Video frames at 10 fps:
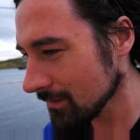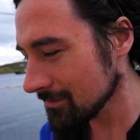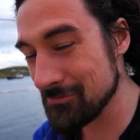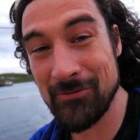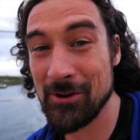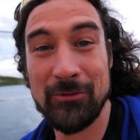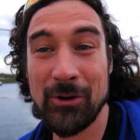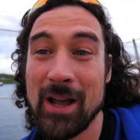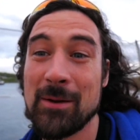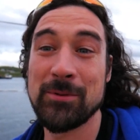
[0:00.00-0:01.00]
very,
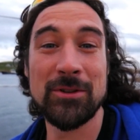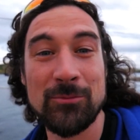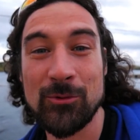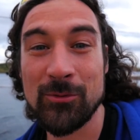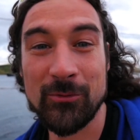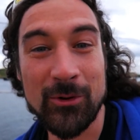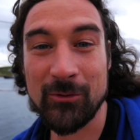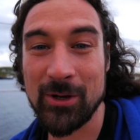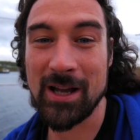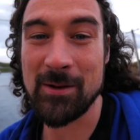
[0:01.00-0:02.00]
very happy at the moment. Very,
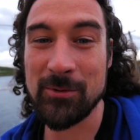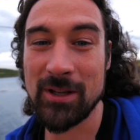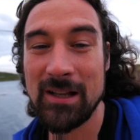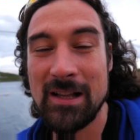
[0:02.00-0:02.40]
very happy.